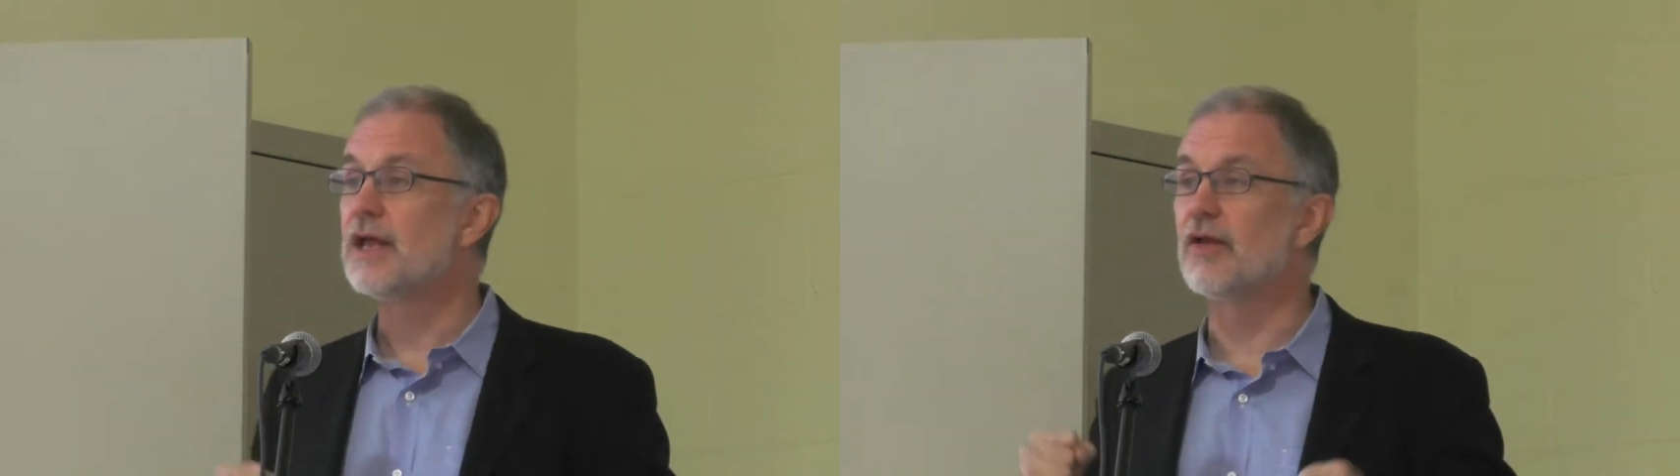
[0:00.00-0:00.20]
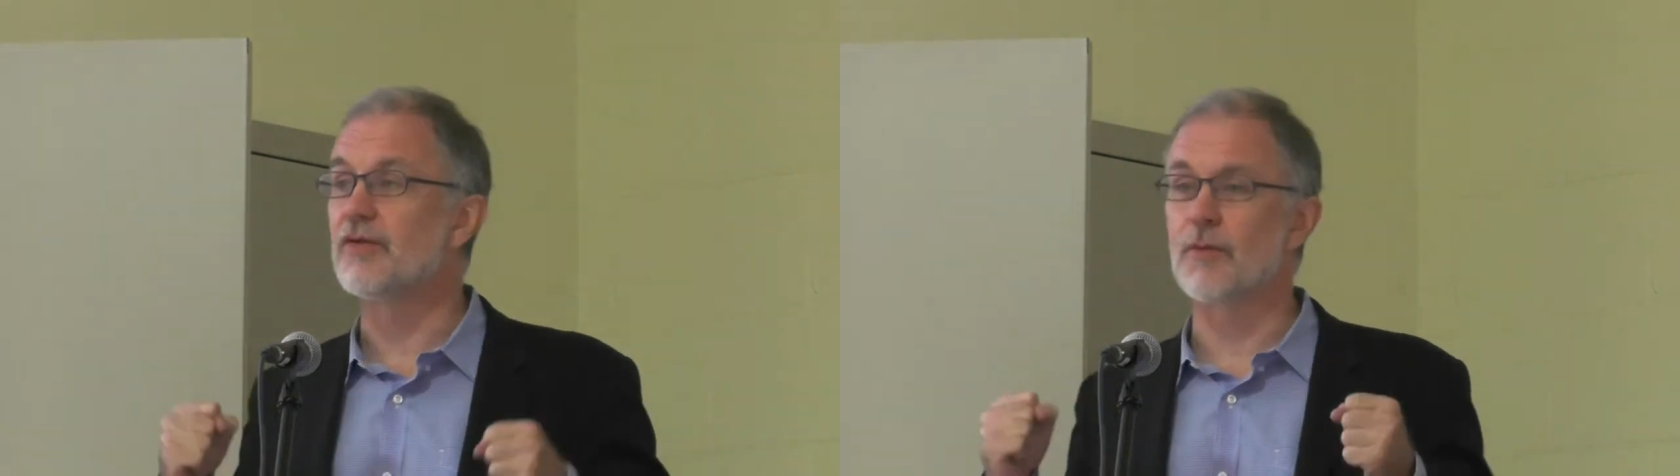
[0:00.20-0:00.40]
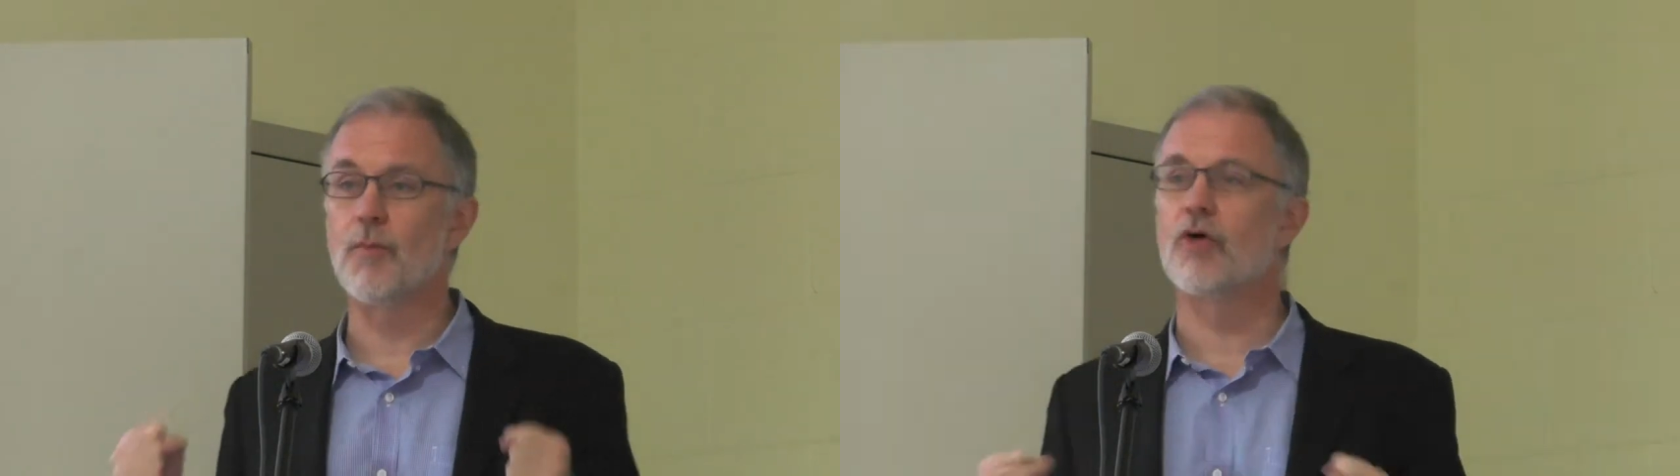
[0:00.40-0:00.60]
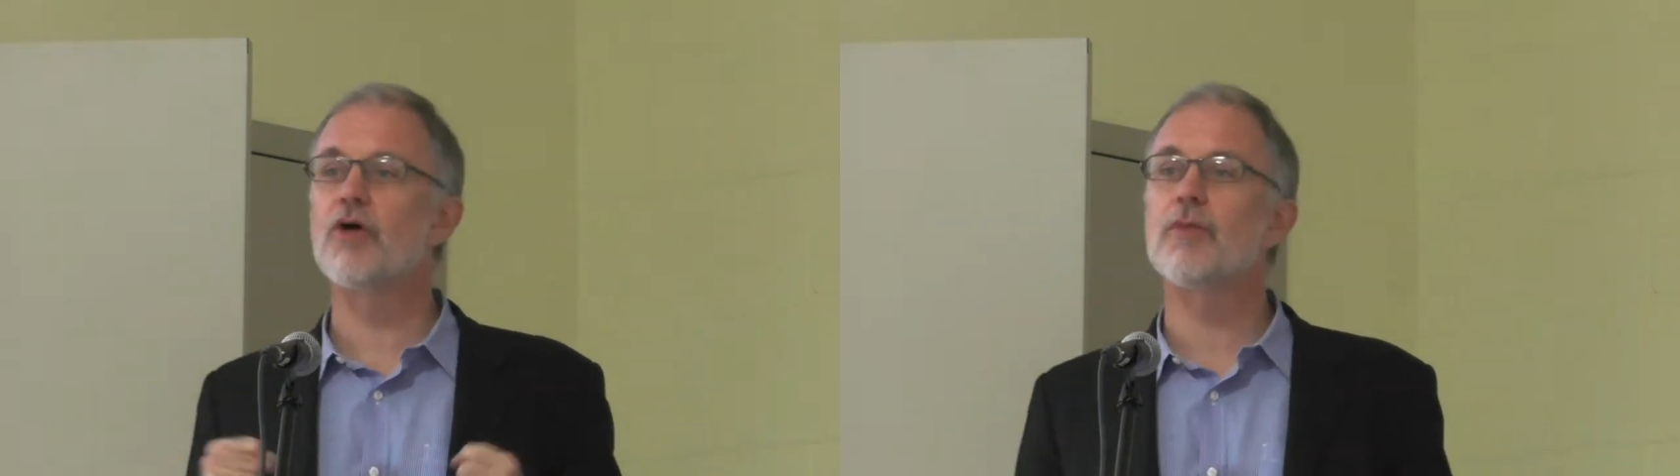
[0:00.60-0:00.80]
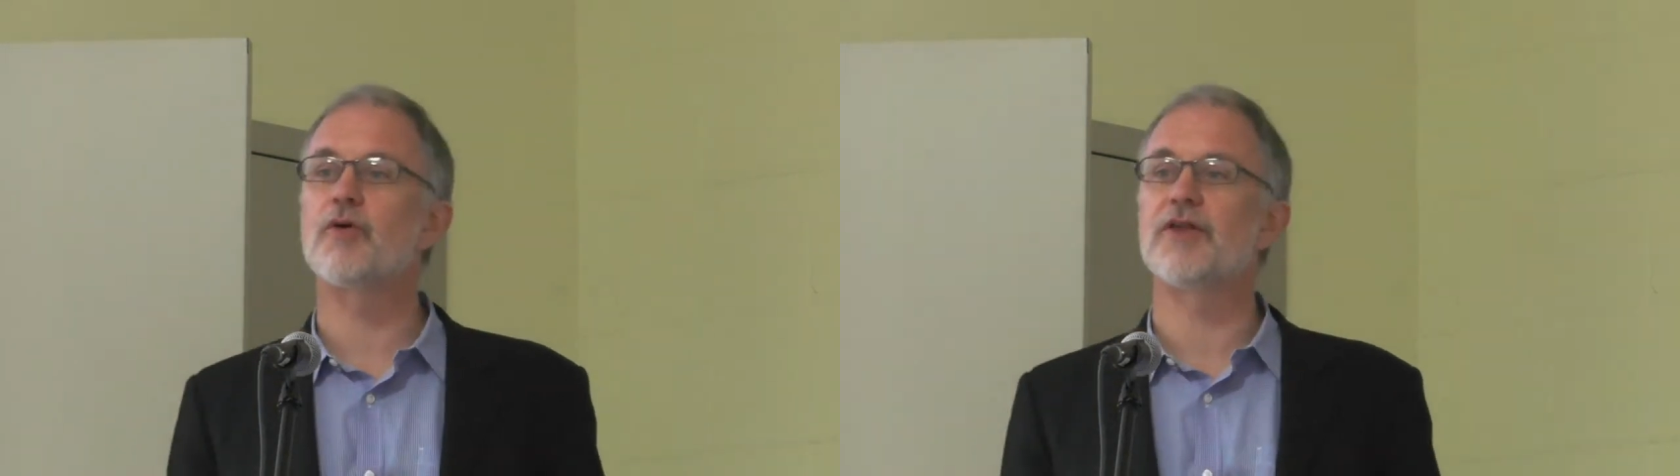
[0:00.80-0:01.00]
there's a
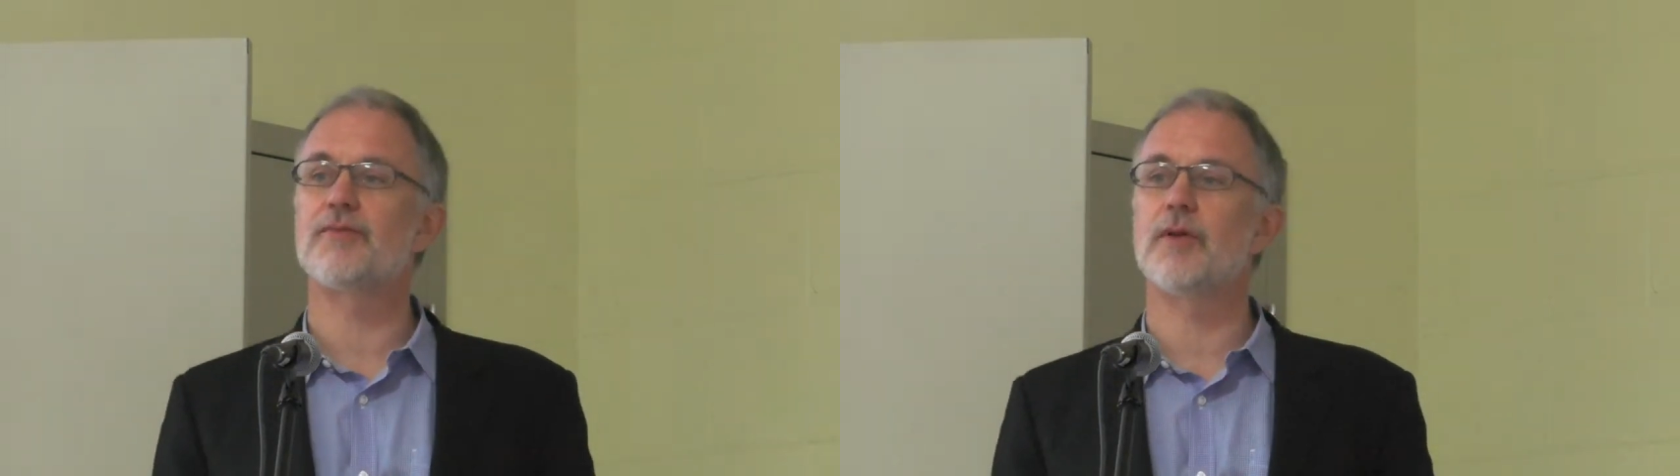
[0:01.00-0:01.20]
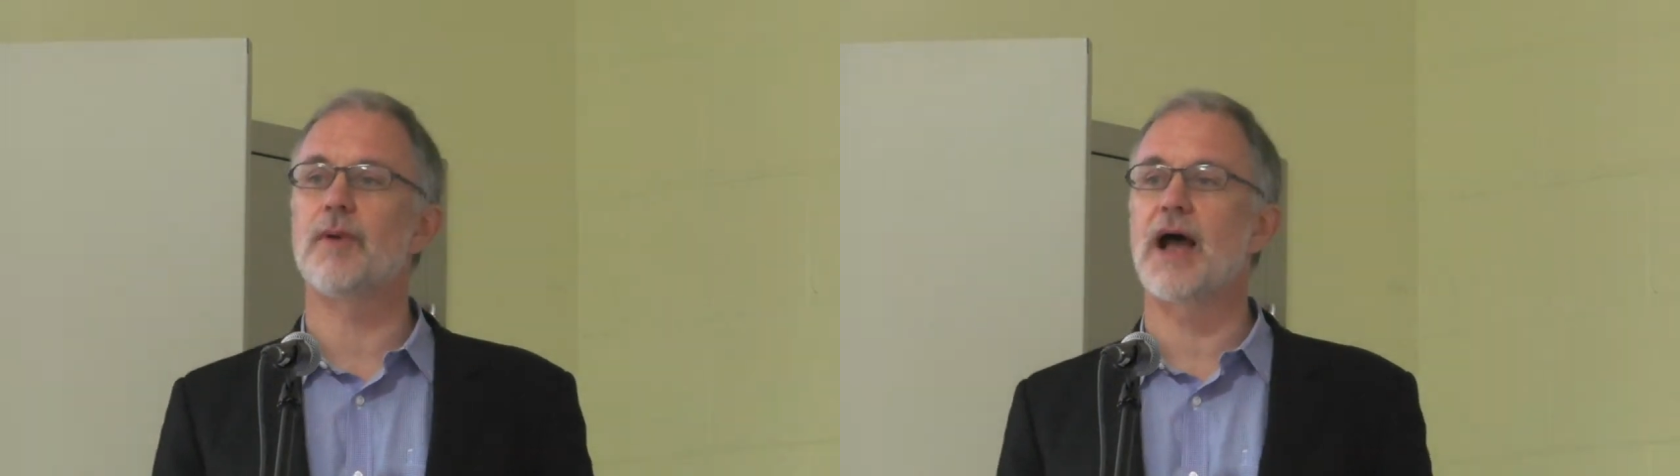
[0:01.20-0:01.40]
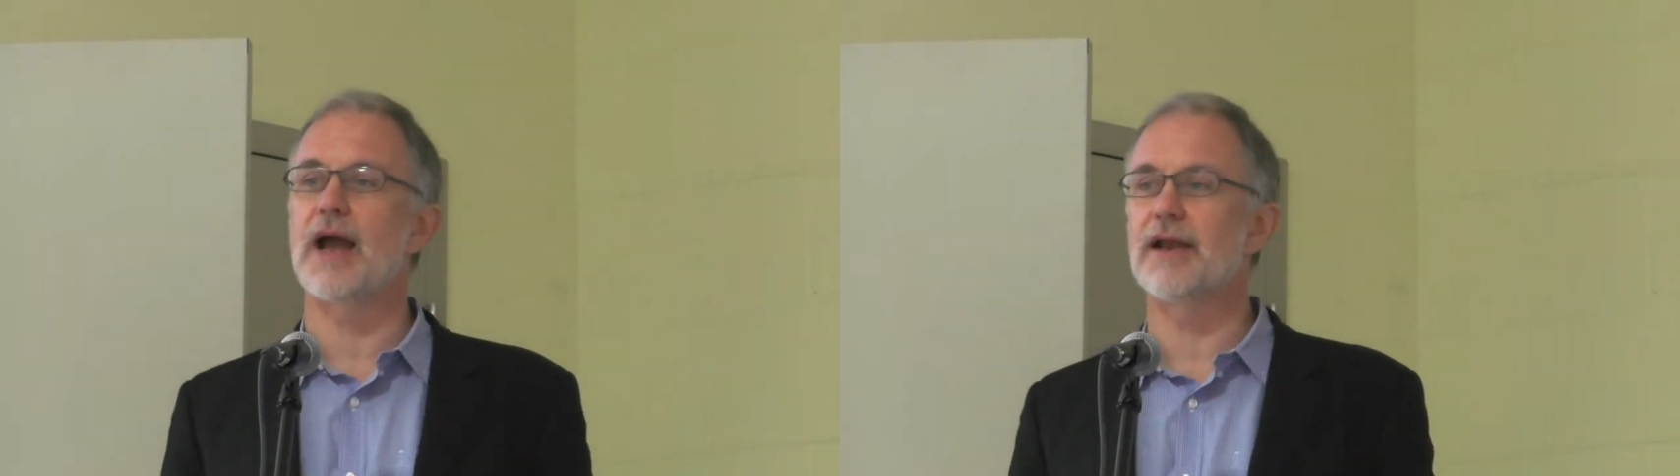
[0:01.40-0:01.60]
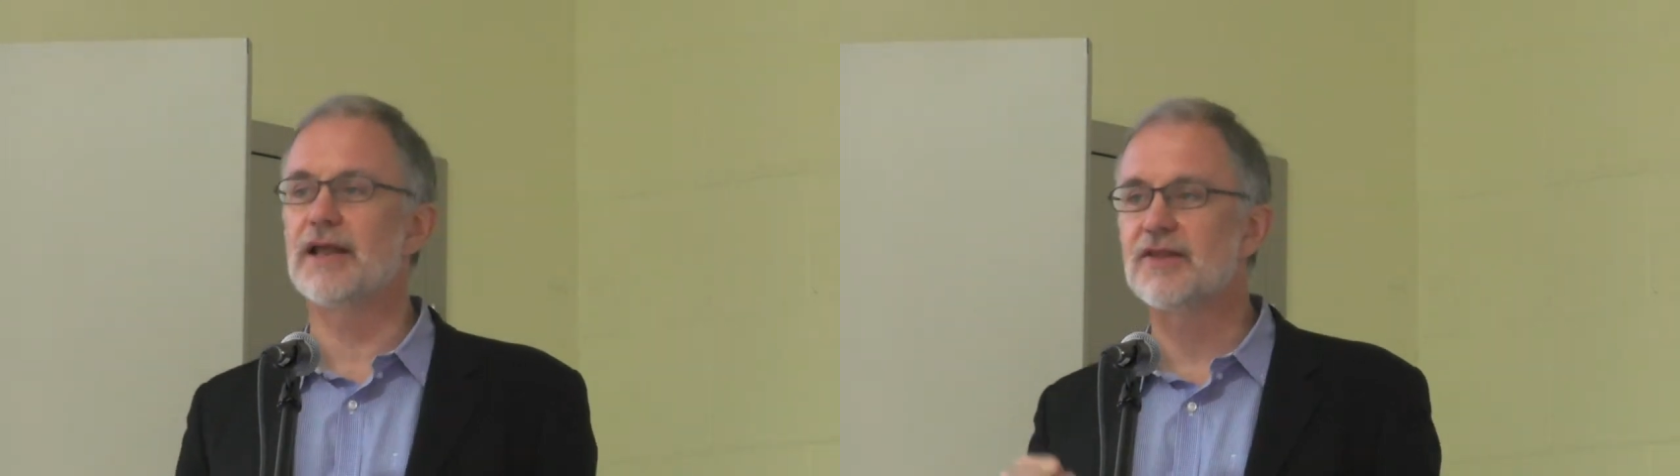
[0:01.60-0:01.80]
moral principle behind it.